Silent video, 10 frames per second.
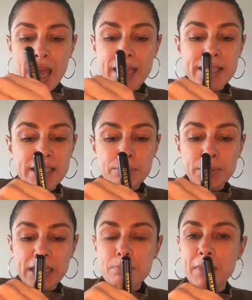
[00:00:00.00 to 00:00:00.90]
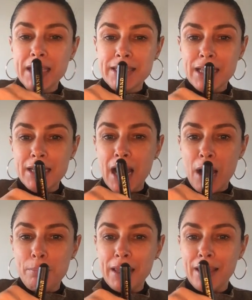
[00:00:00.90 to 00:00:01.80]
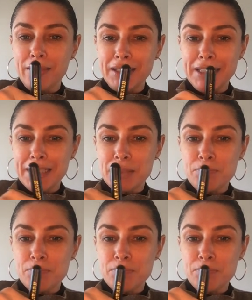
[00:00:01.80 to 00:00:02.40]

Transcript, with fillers: and simply mix it up in the lid.